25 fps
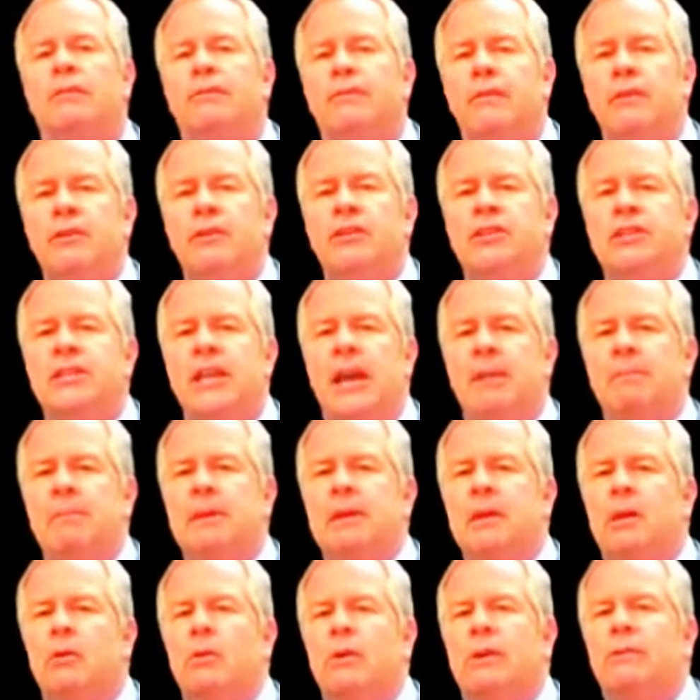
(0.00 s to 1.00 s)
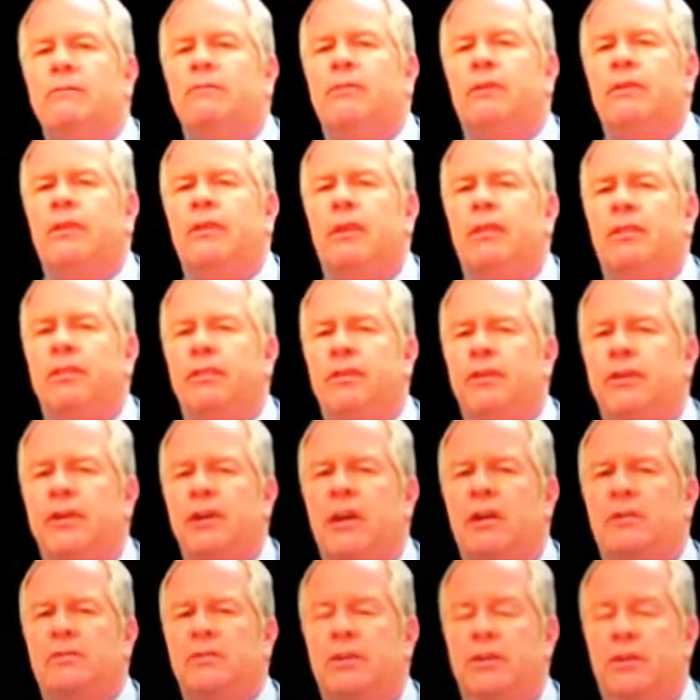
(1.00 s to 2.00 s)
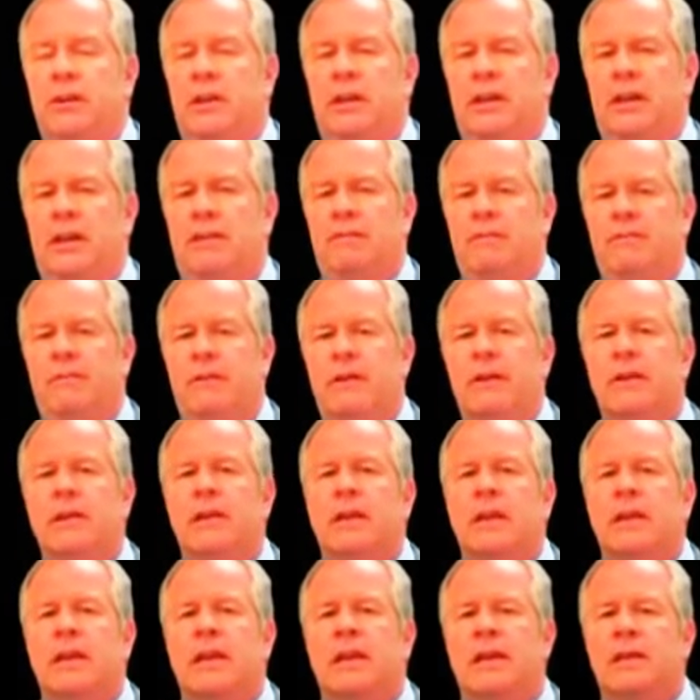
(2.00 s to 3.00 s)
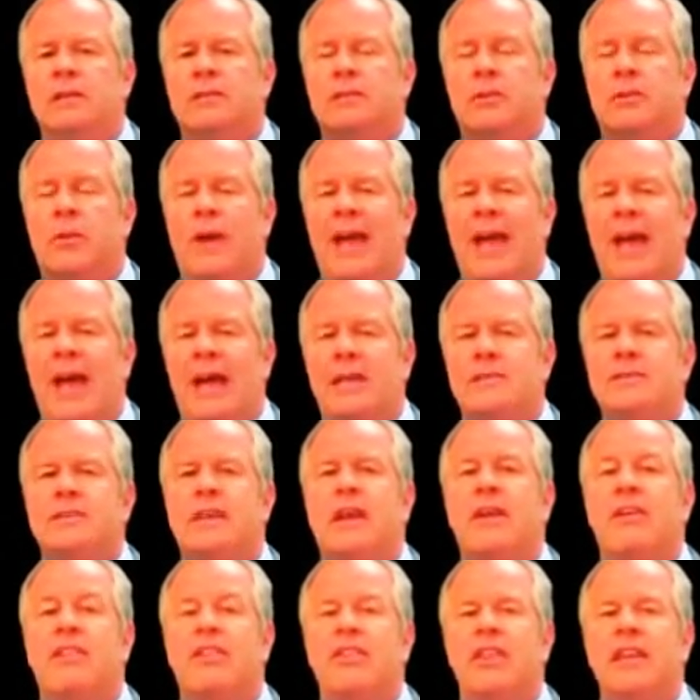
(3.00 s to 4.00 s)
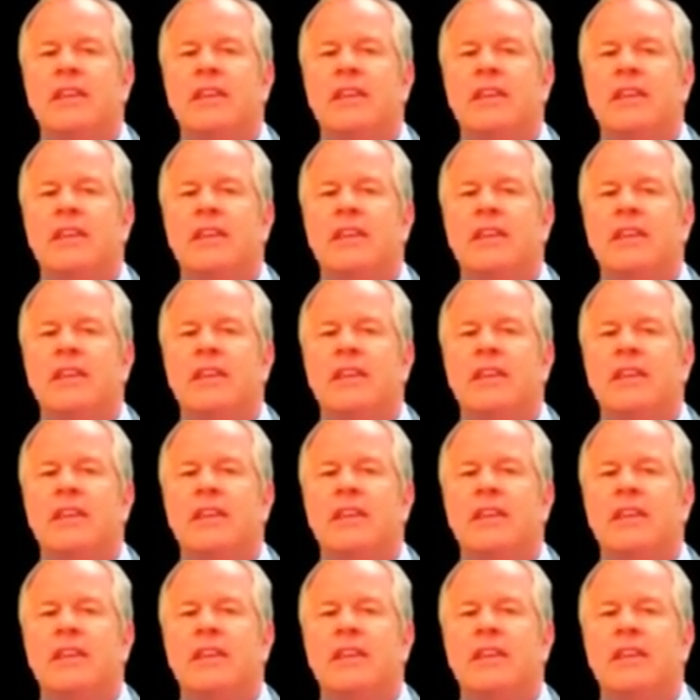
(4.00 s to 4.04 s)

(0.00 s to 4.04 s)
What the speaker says: The first step in going for the third alternative is to ask